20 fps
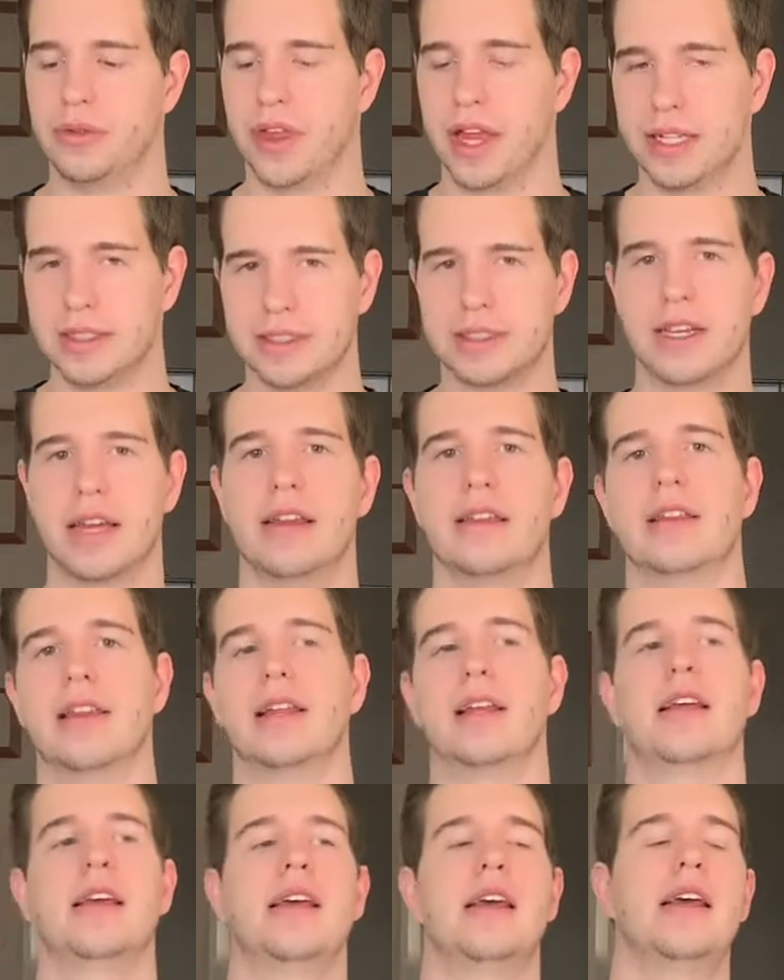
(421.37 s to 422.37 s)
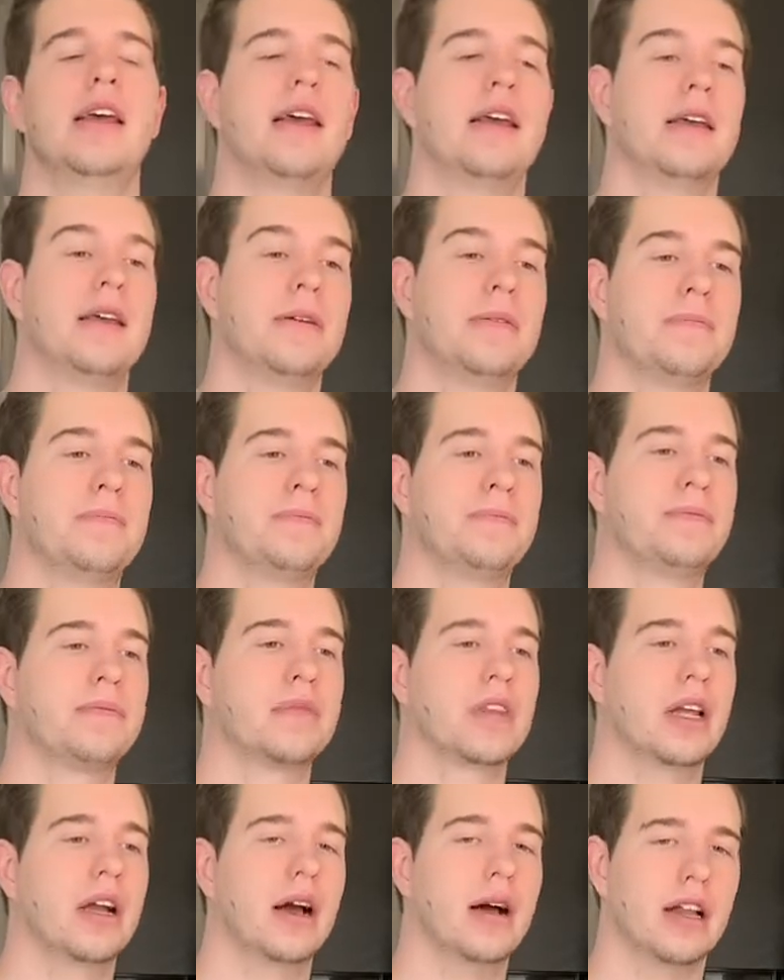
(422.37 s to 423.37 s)
then say that
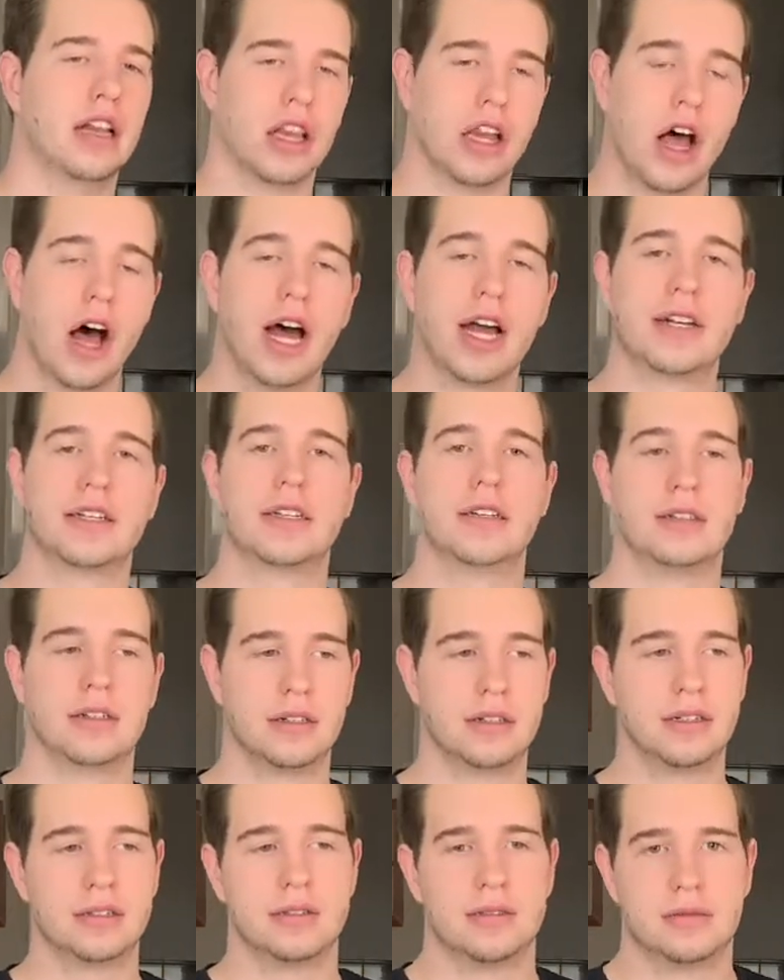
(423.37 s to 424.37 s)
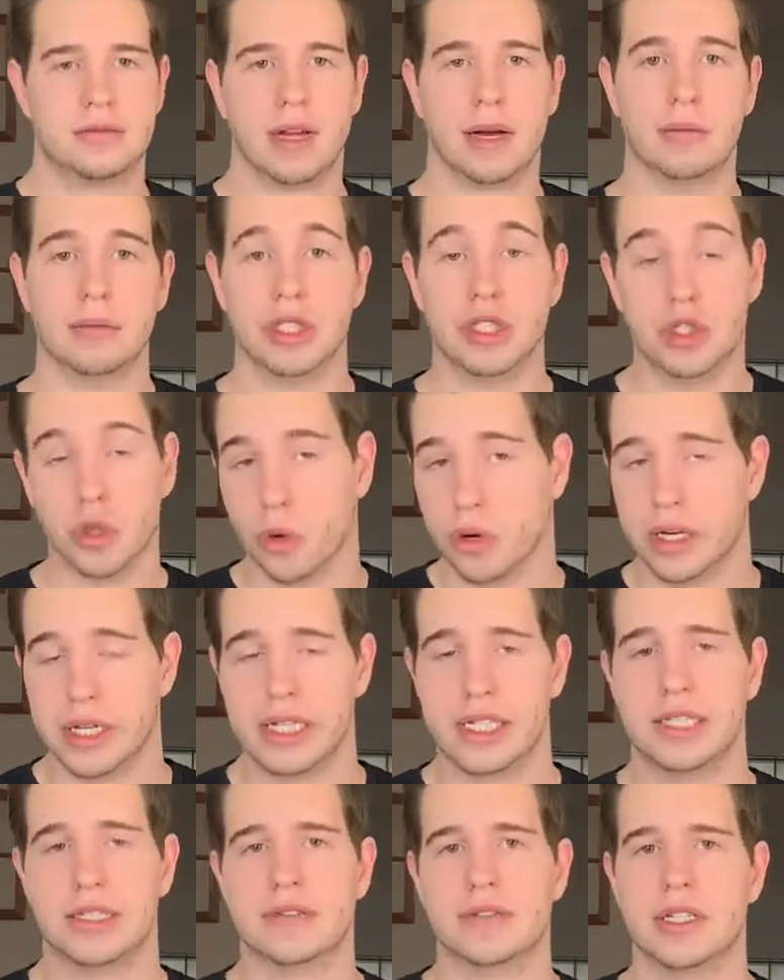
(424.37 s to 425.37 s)
a majority
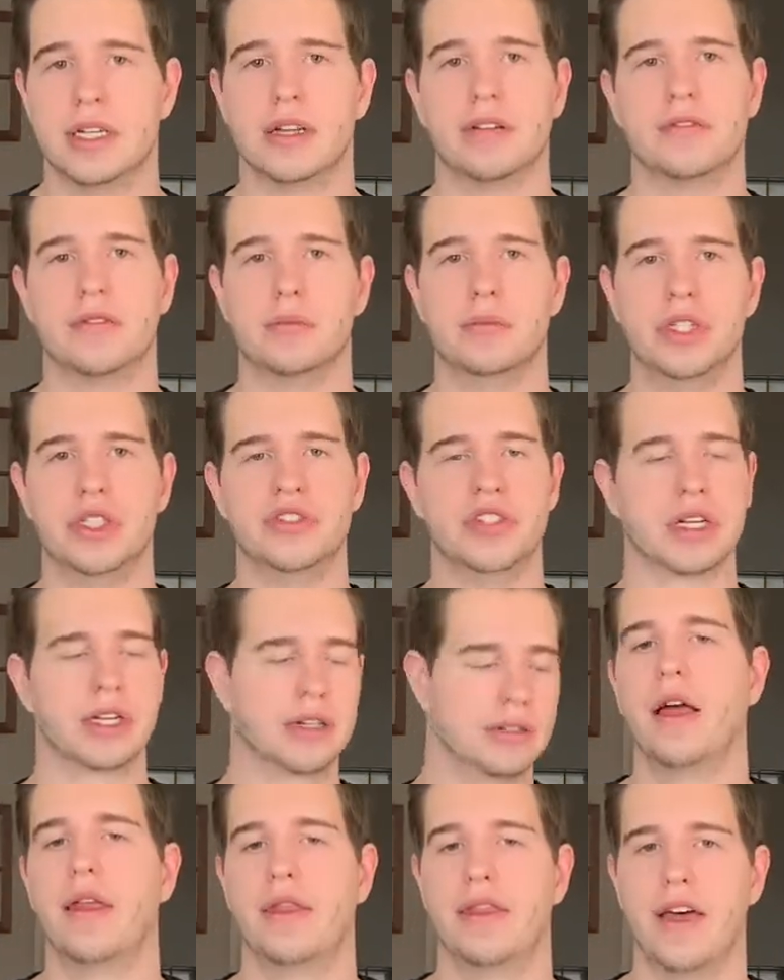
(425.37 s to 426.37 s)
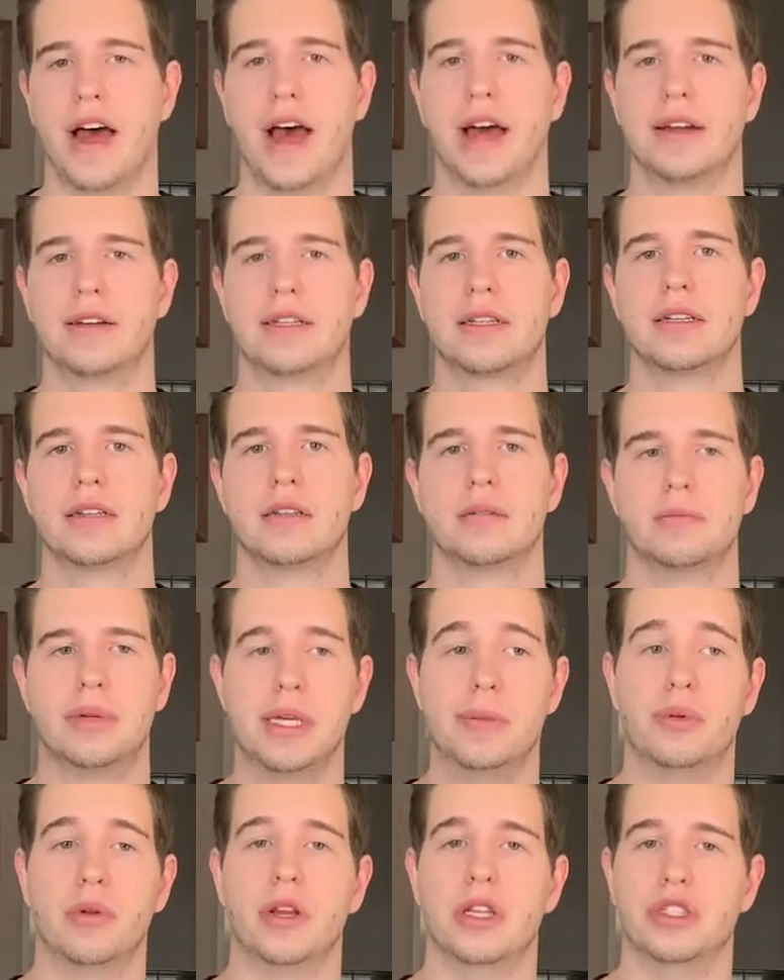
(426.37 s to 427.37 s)
even of music that
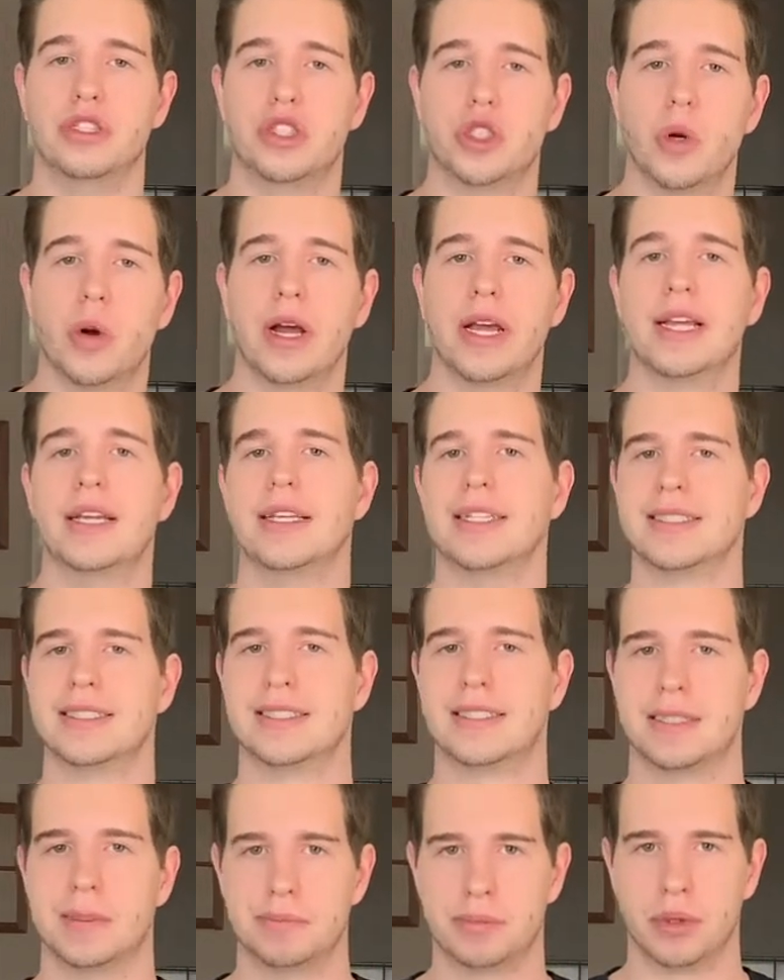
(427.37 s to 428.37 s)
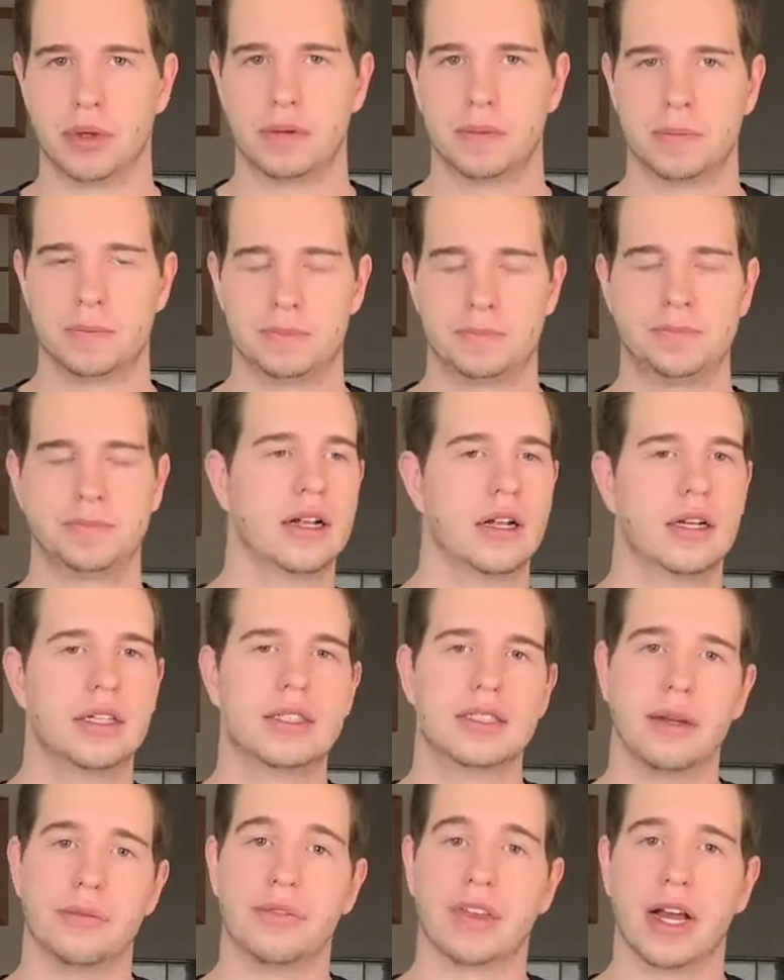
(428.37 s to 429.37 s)
people enjoy is simple.
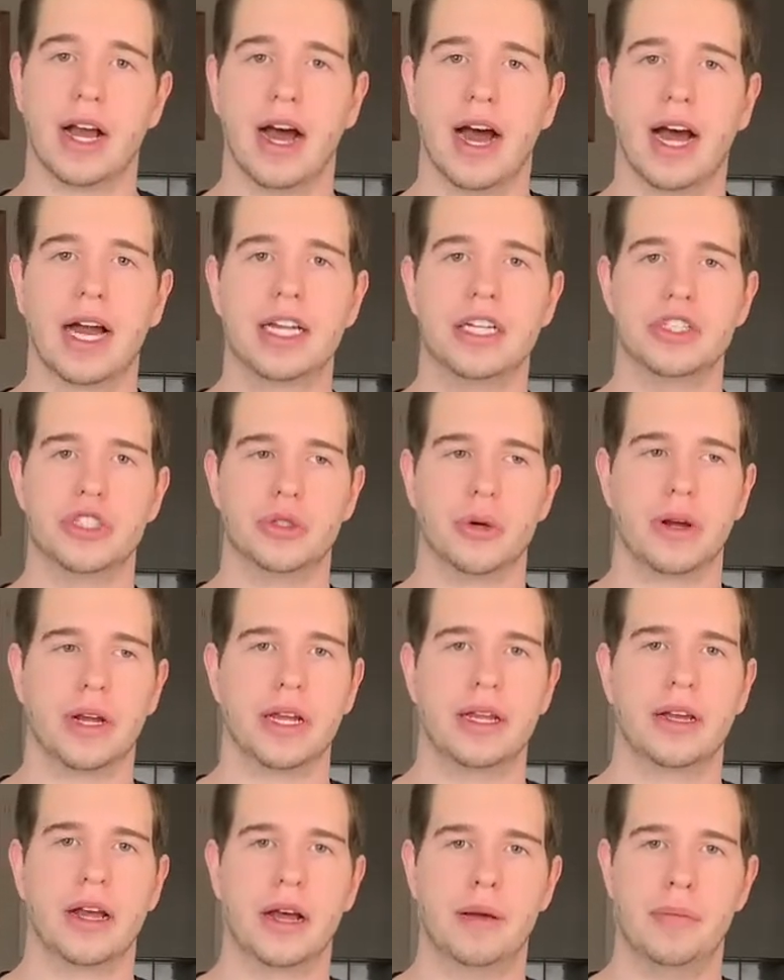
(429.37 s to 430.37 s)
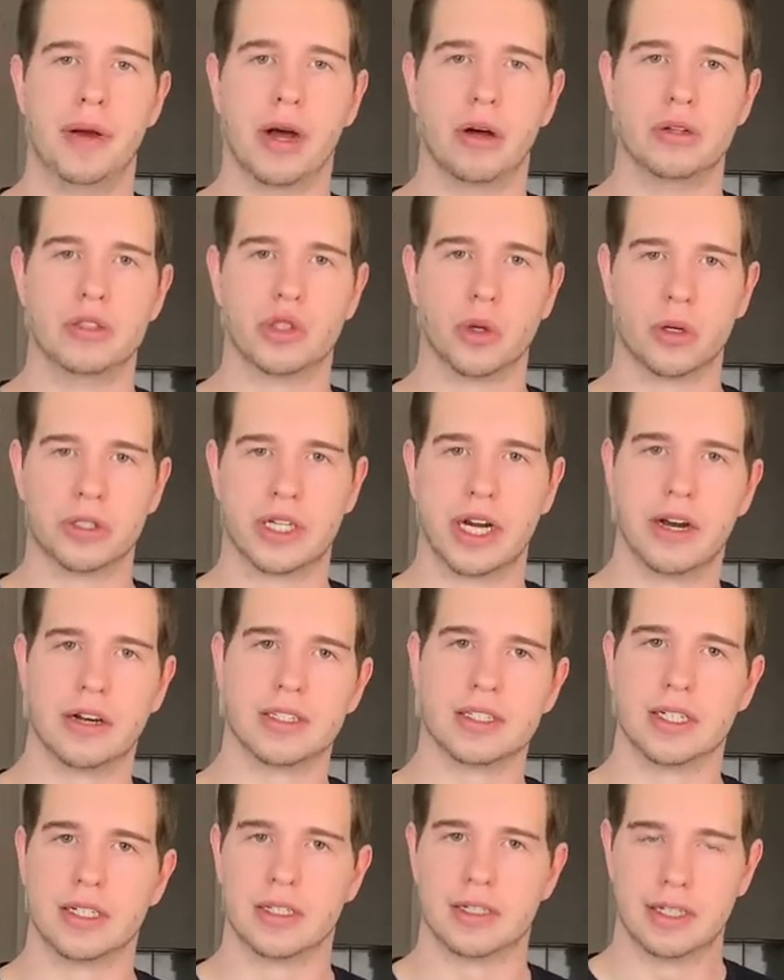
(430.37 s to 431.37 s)
Something I enjoy about George
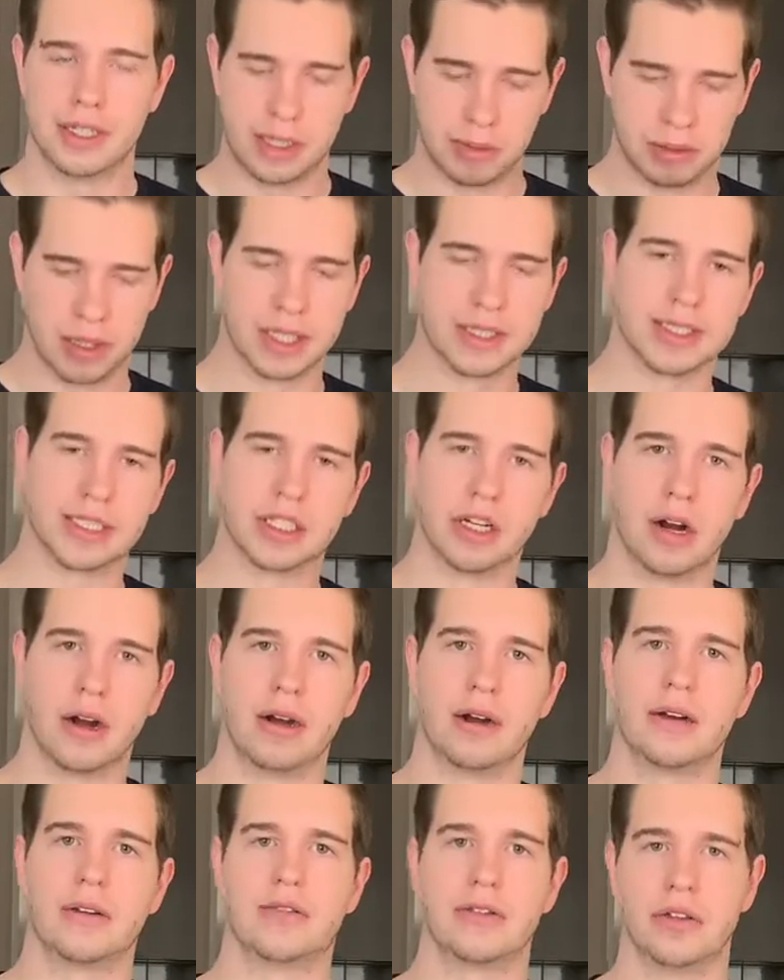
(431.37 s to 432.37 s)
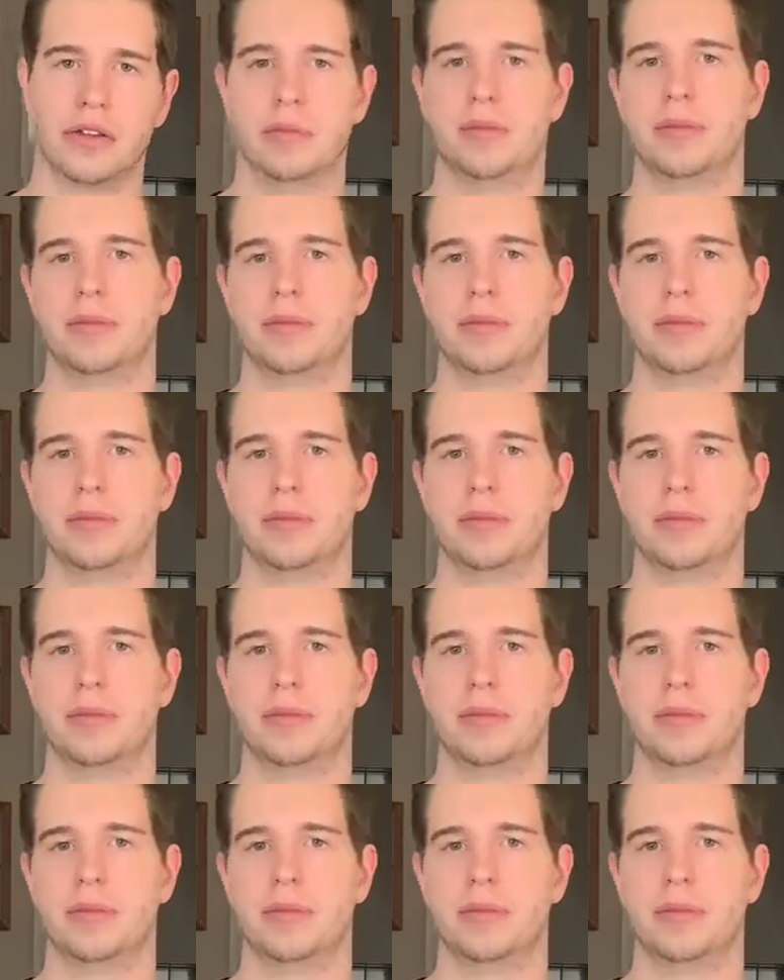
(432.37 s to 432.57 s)
Harrison, he plays guitar for the